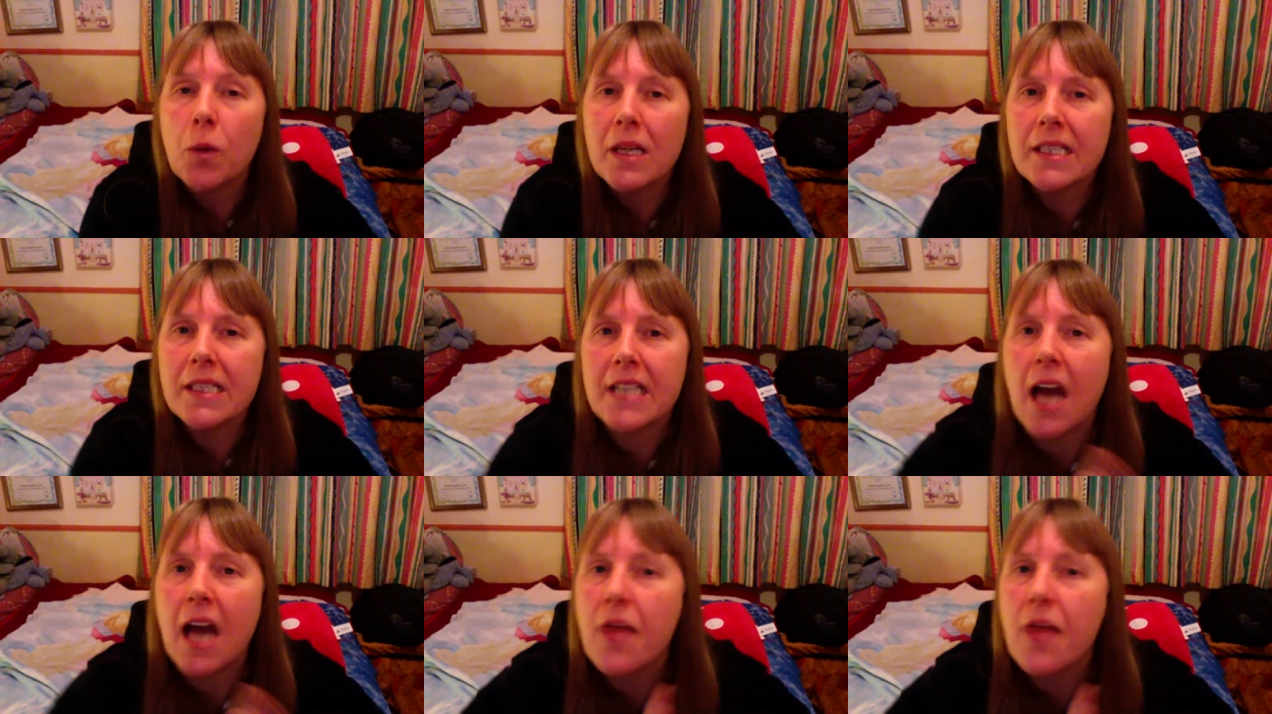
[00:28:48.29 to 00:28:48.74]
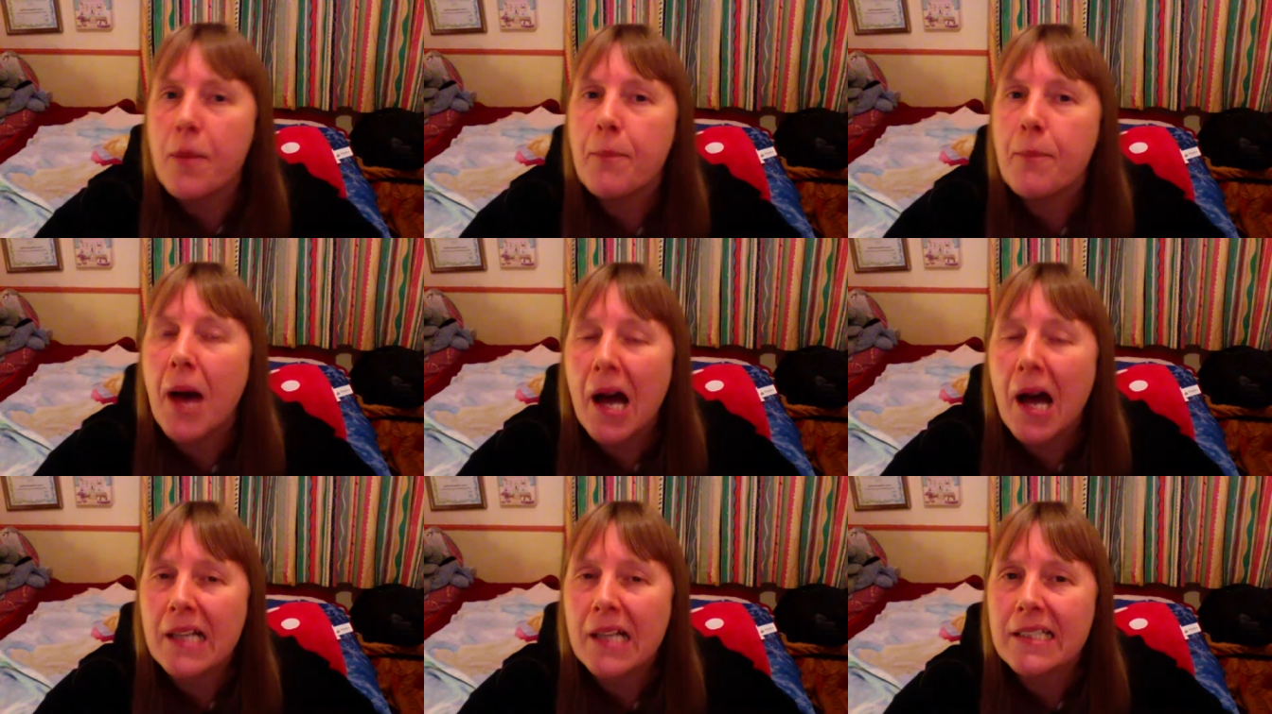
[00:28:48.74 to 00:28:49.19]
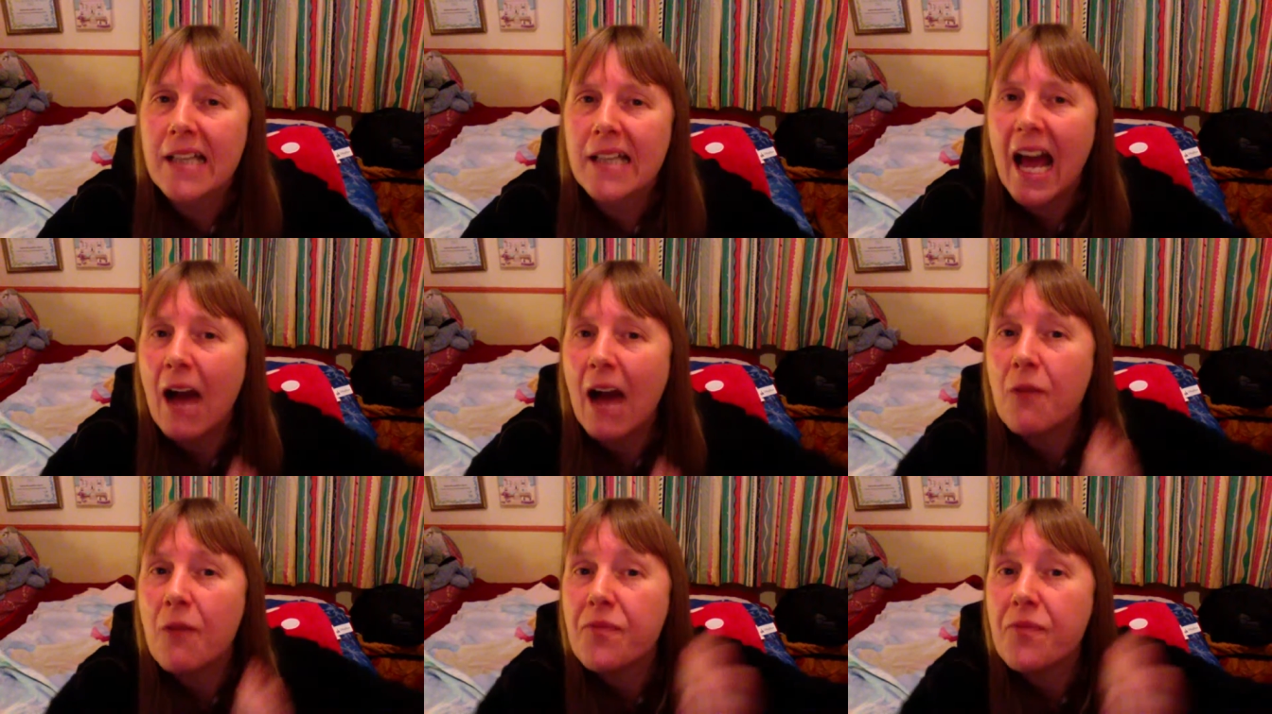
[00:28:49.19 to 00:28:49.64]
it's the other person,
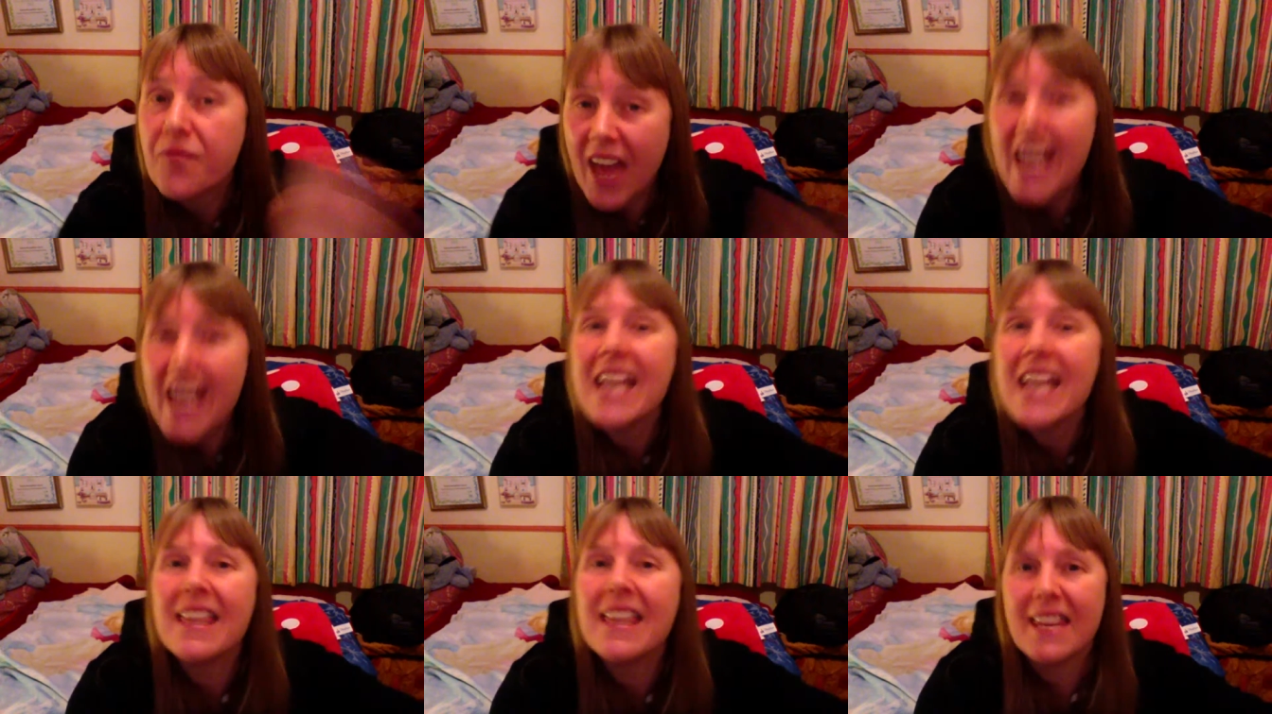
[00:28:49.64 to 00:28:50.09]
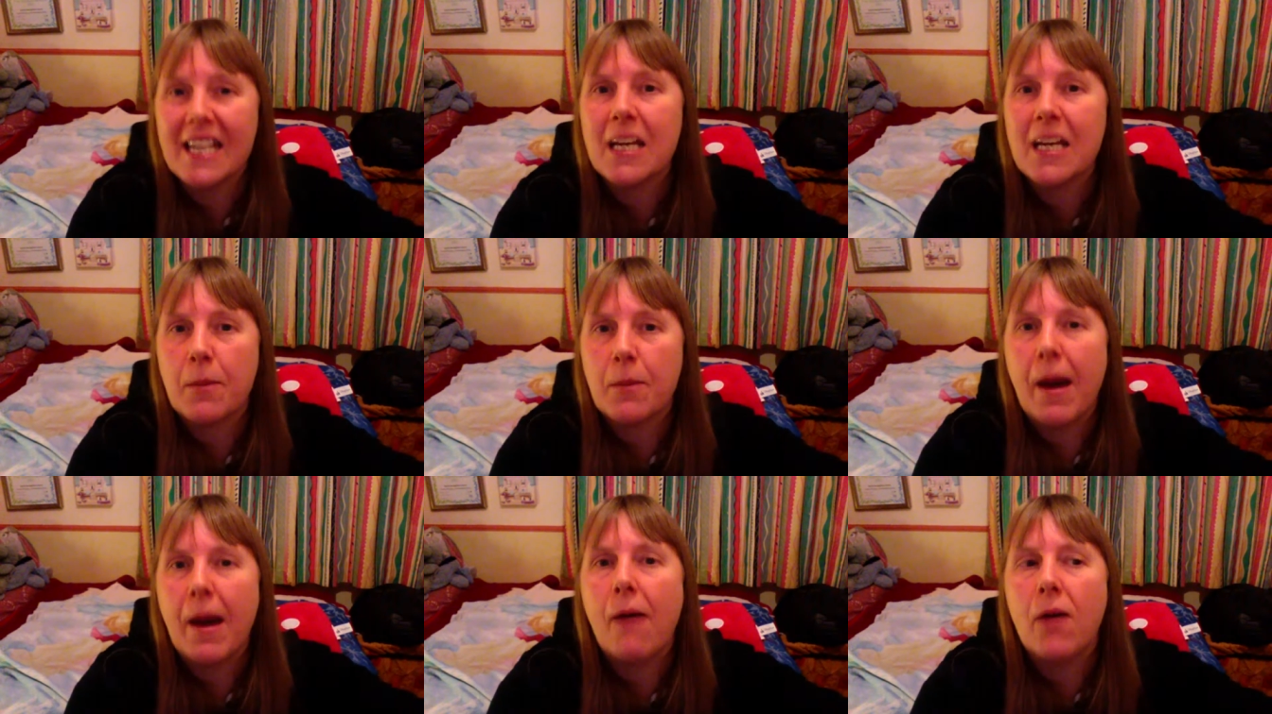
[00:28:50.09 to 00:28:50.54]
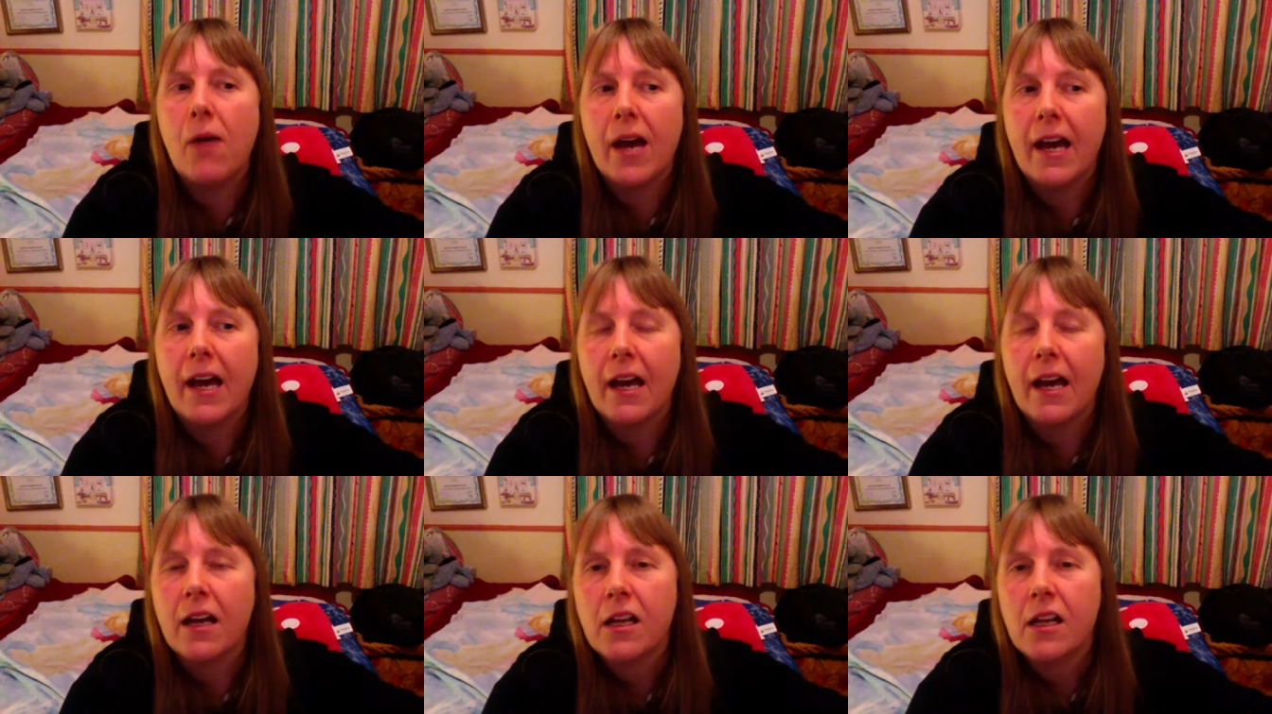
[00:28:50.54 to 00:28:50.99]
how they think about
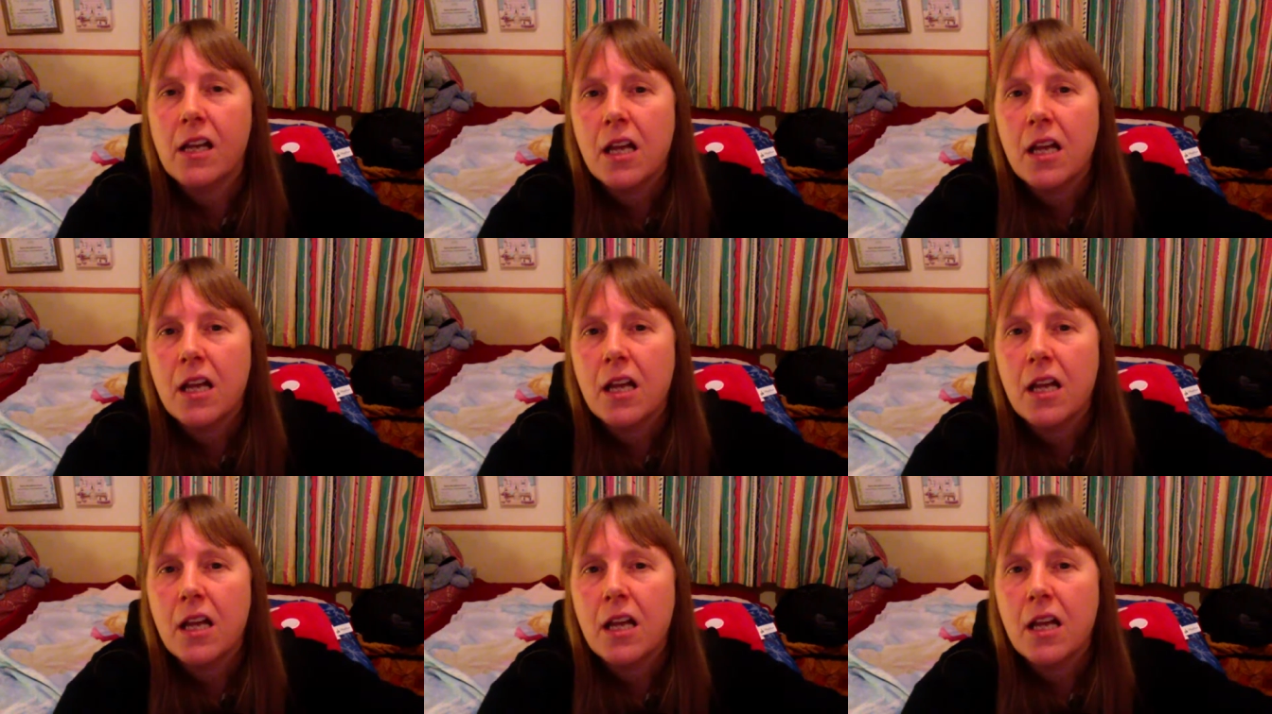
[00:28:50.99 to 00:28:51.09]
it.